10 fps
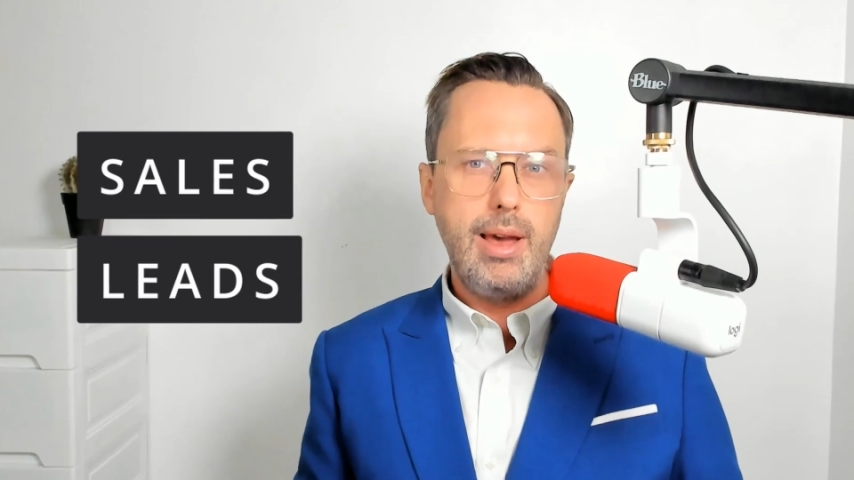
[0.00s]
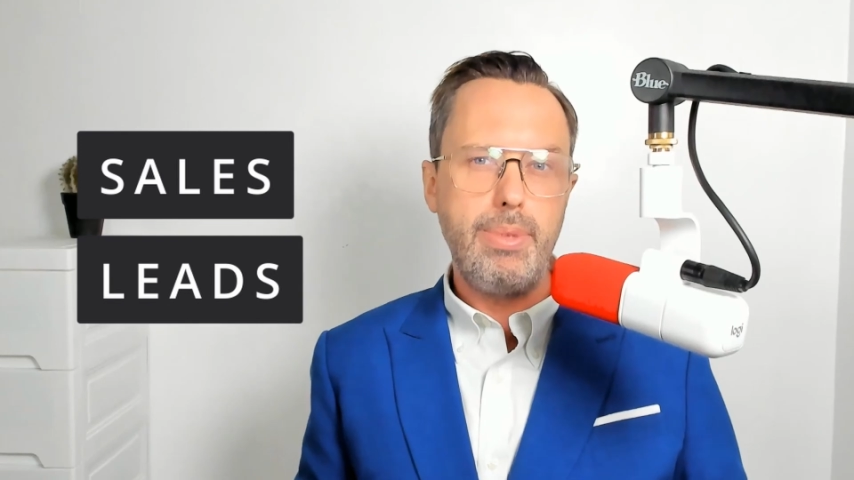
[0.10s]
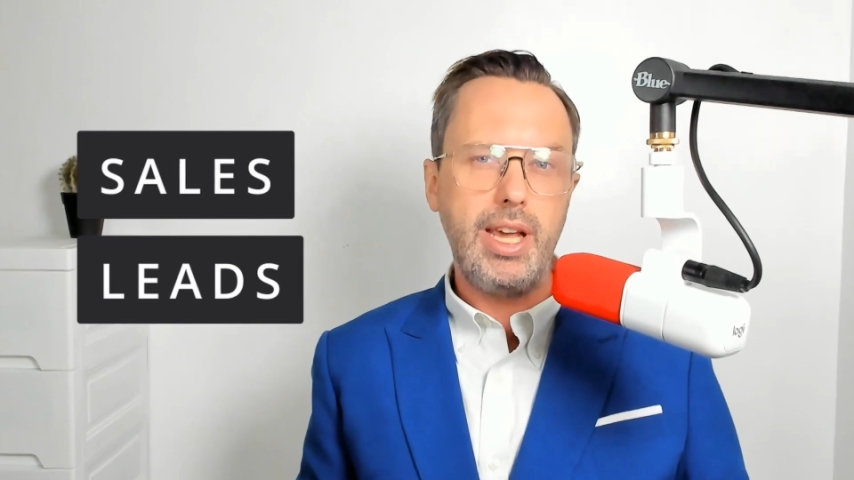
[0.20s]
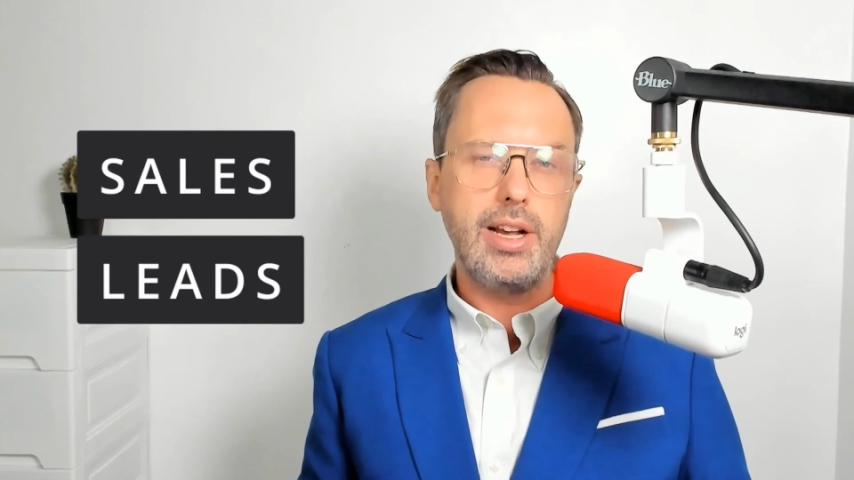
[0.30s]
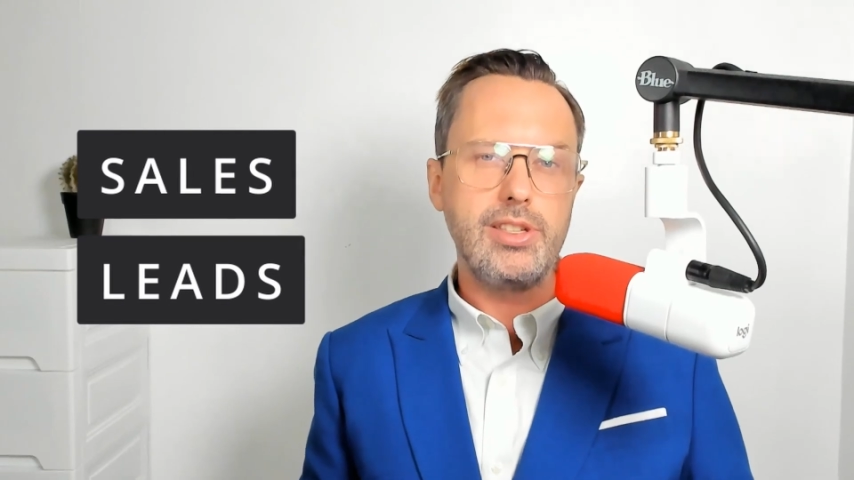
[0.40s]

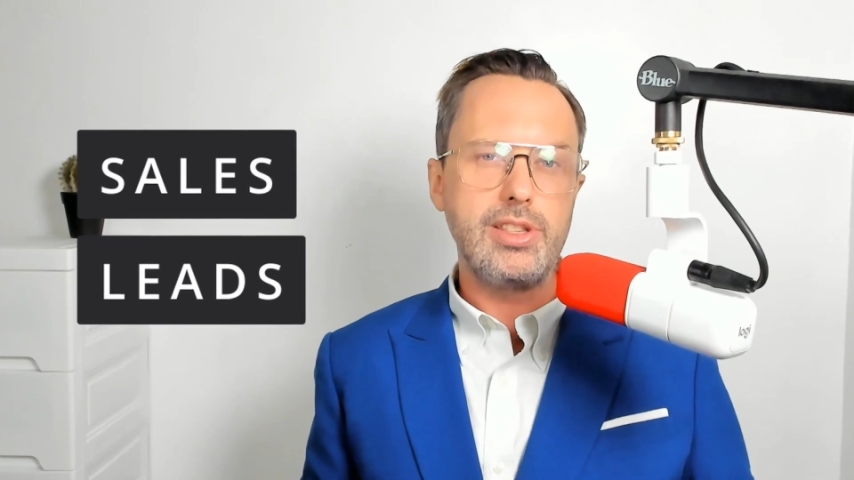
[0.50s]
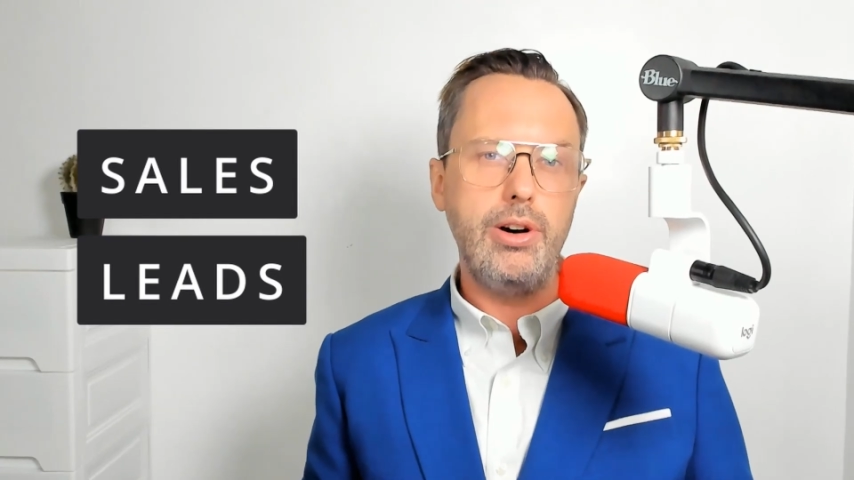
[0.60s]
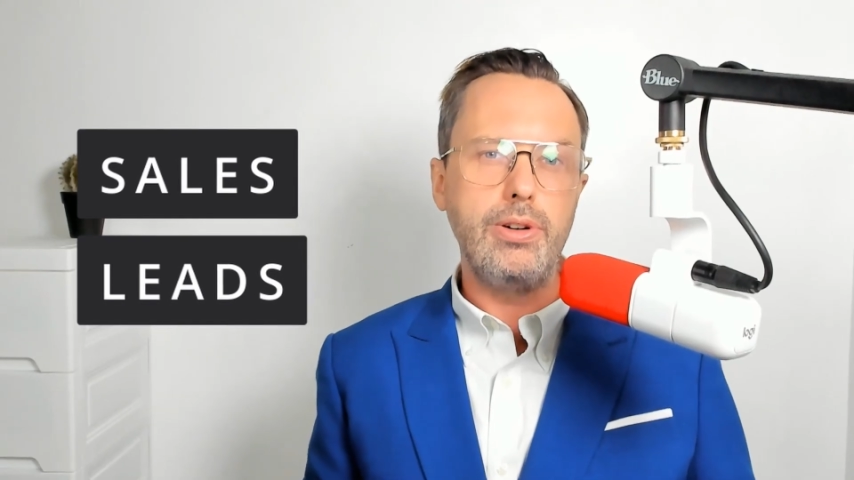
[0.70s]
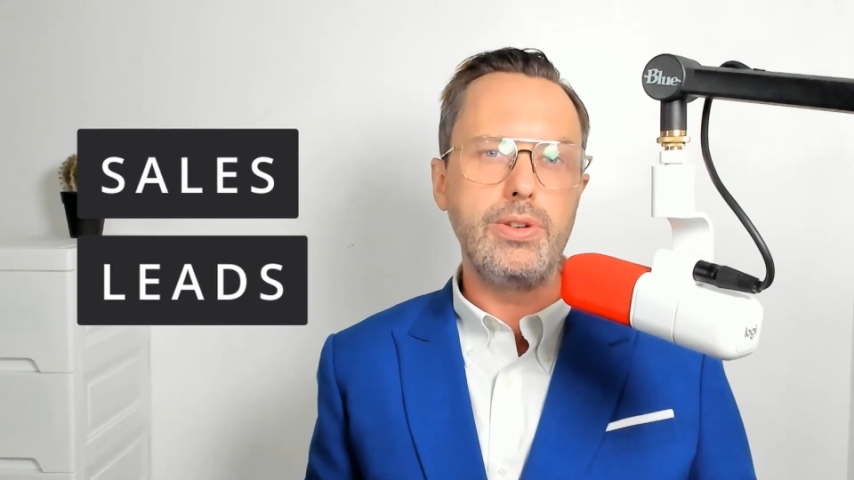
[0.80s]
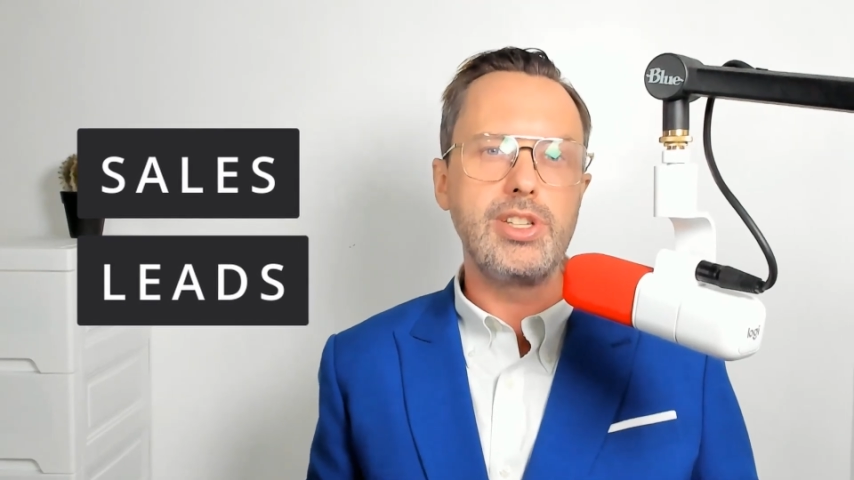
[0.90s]
because
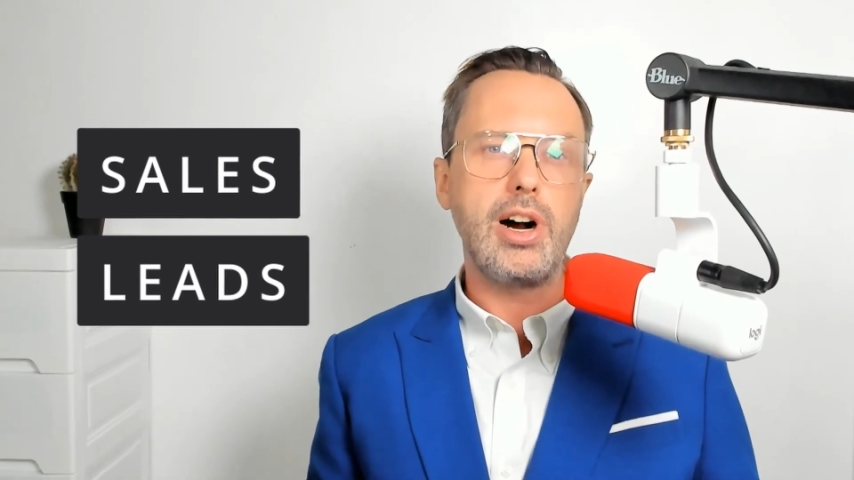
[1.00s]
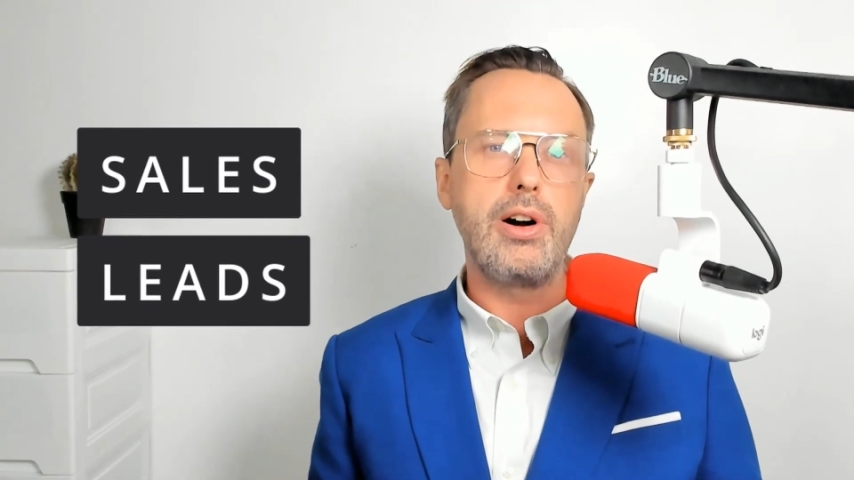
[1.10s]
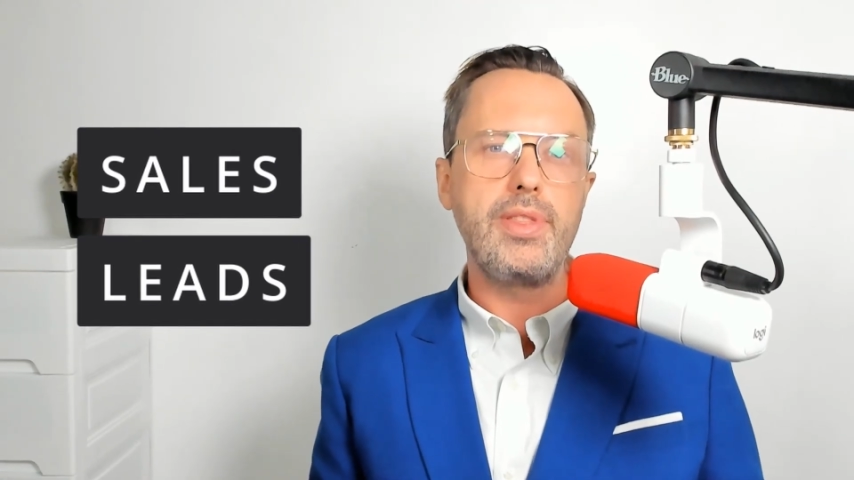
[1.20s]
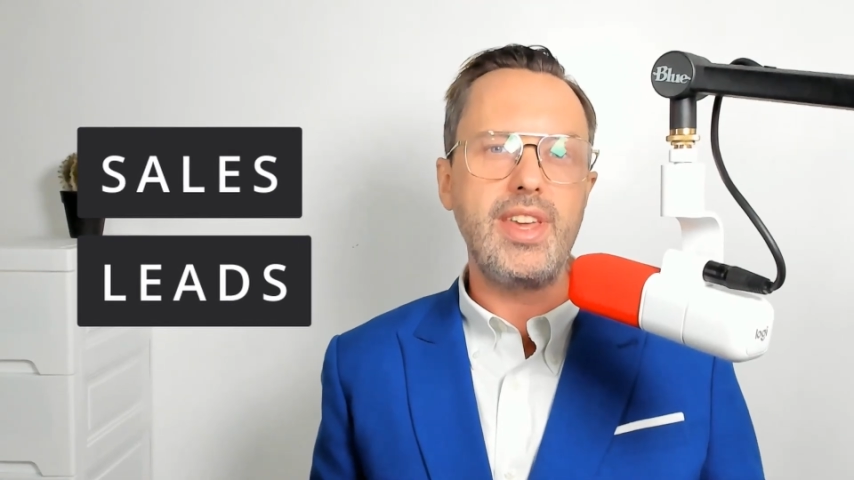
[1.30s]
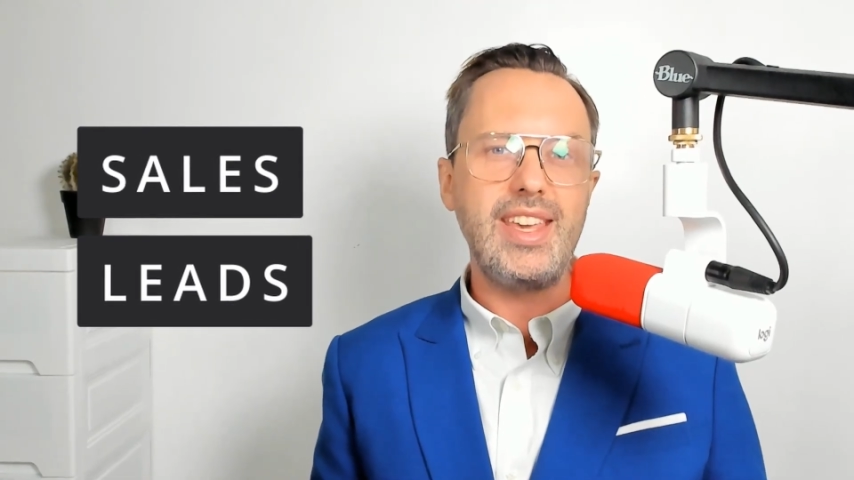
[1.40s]
those
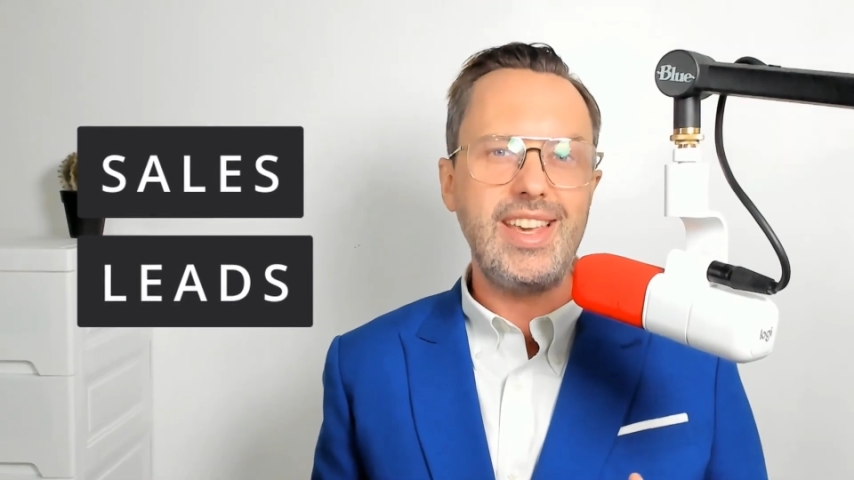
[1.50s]
are the